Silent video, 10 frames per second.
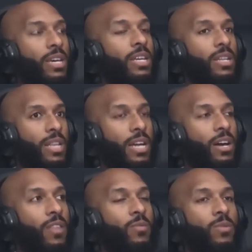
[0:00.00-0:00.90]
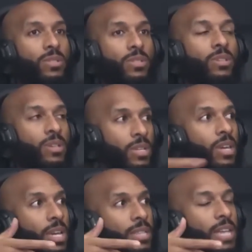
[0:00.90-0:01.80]
Yeah. And a lot of other ones.
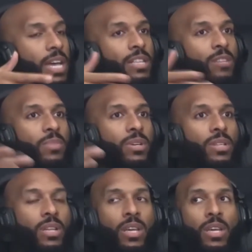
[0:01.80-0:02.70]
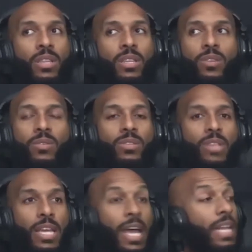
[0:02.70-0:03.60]
Yeah, exactly. Yeah. But there
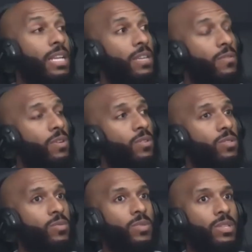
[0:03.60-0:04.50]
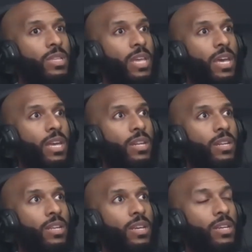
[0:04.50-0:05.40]
were, and I didn't even know too, when that,
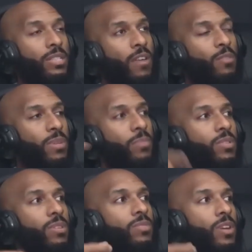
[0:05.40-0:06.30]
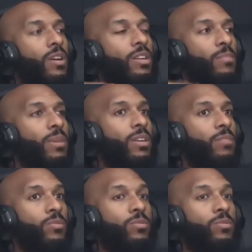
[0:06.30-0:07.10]
cause I remember them talking about him